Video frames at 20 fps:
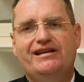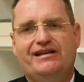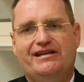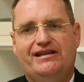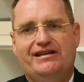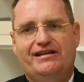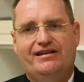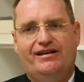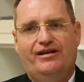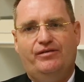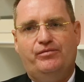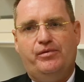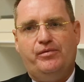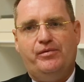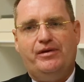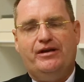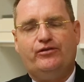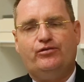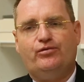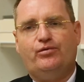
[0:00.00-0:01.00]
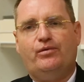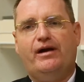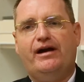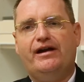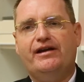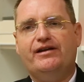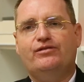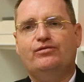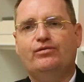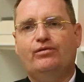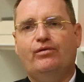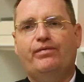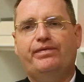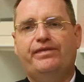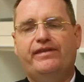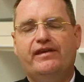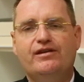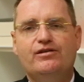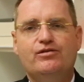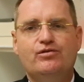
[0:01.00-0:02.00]
And we will try to
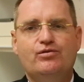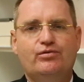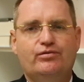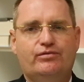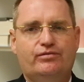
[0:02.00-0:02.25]
continue